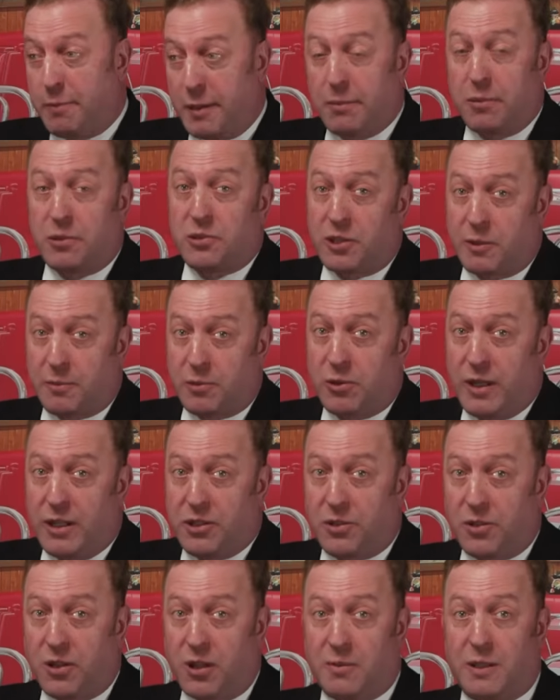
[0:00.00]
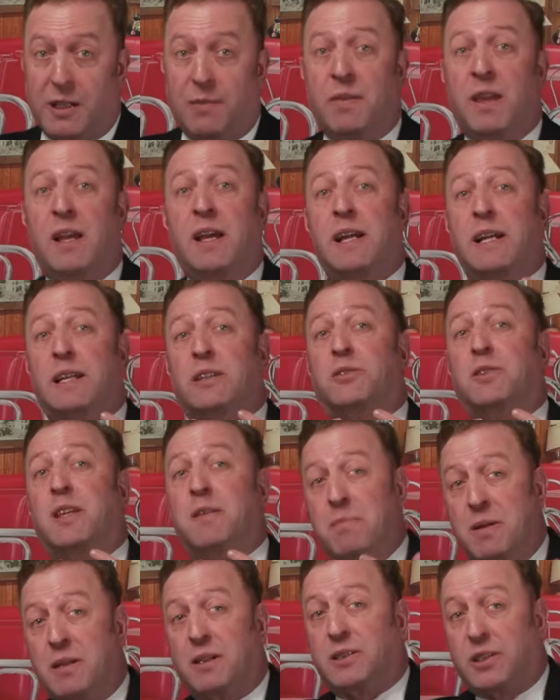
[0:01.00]
the People's Liberation Army, is
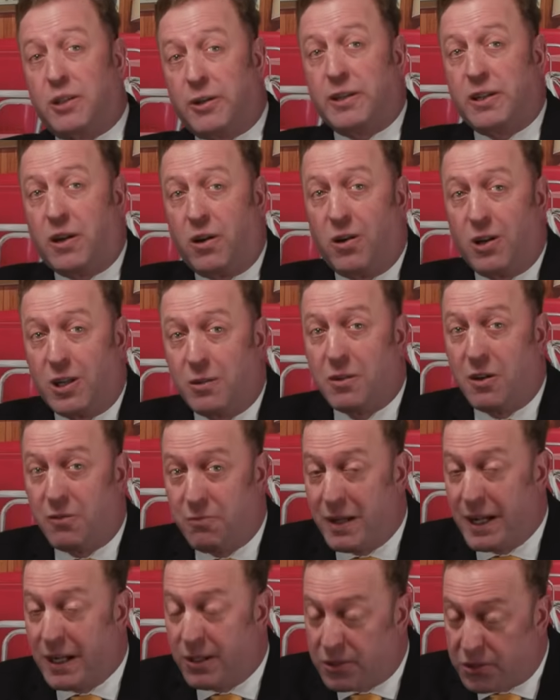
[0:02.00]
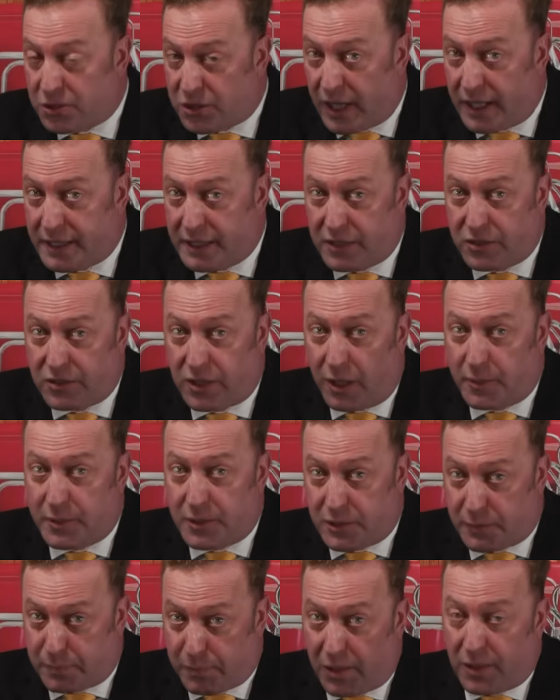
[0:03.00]
the military arm of Mao's Chinese
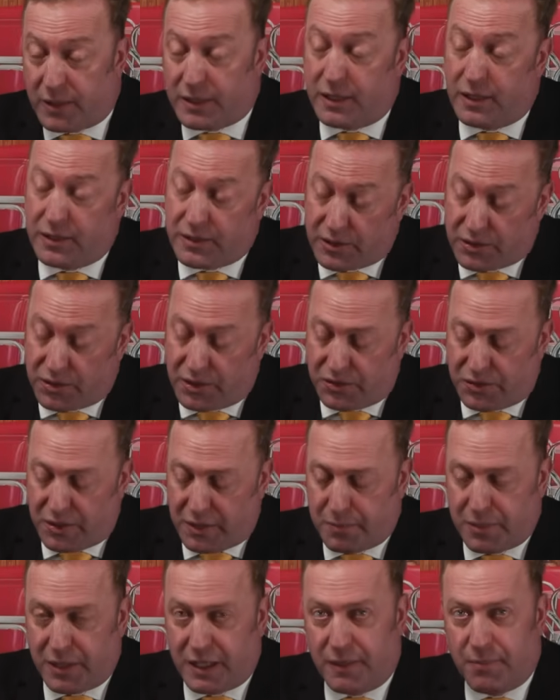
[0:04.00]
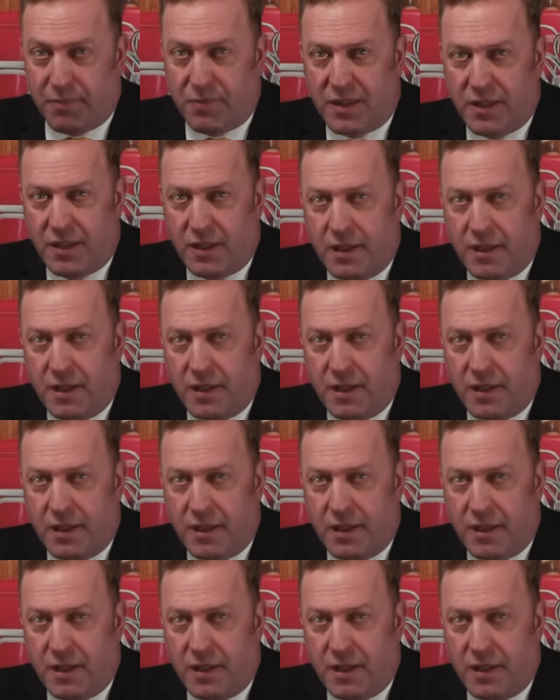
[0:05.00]
Communist Party, the CCP.